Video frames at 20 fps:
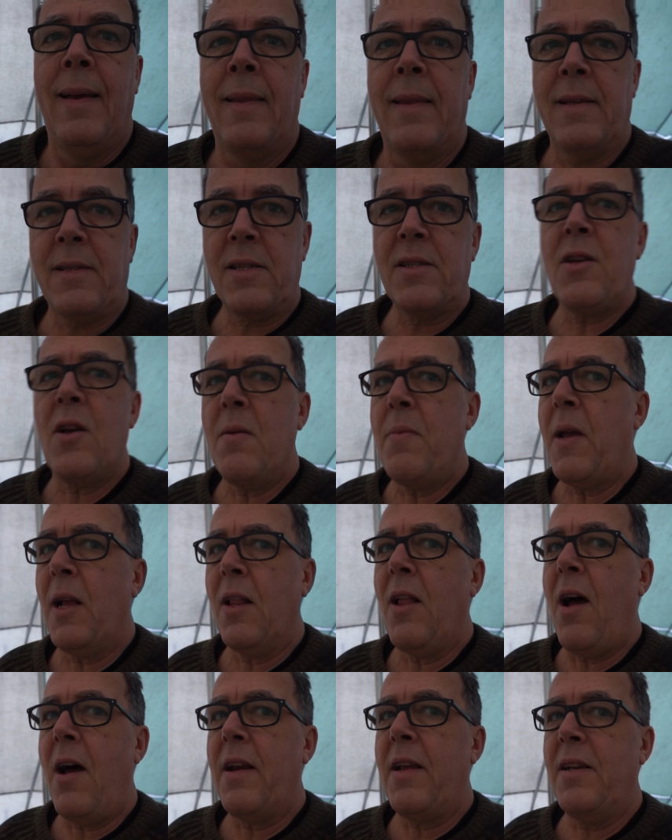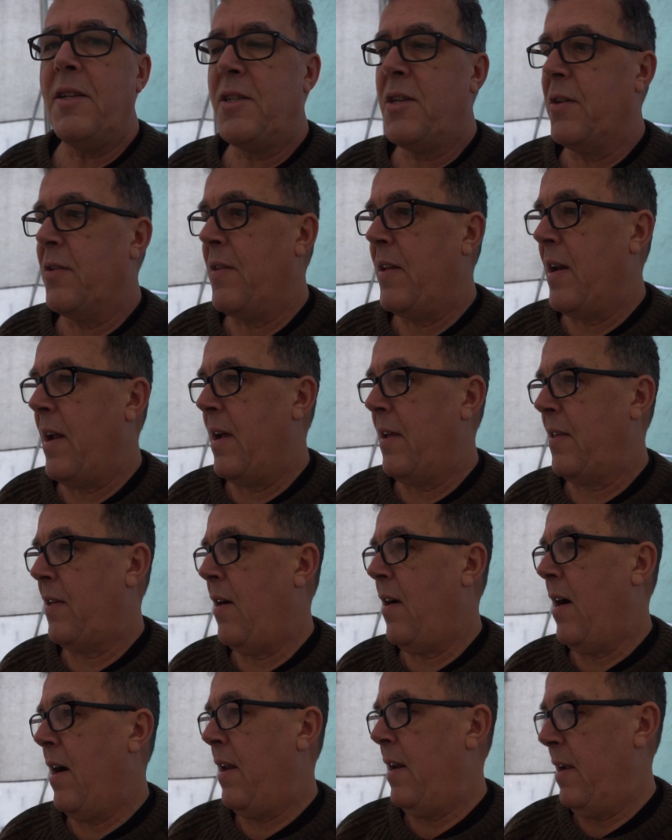this is going to be a lot easier than I
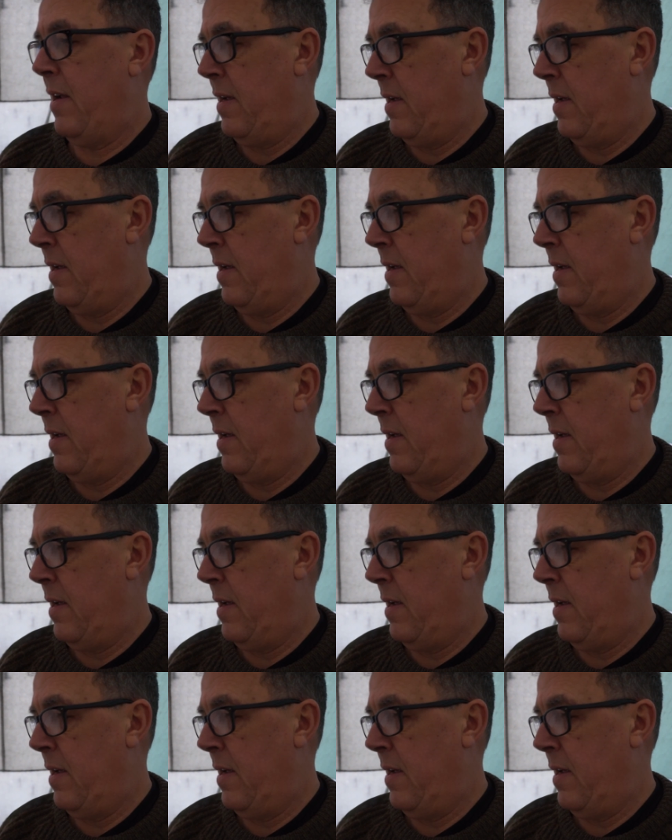thought.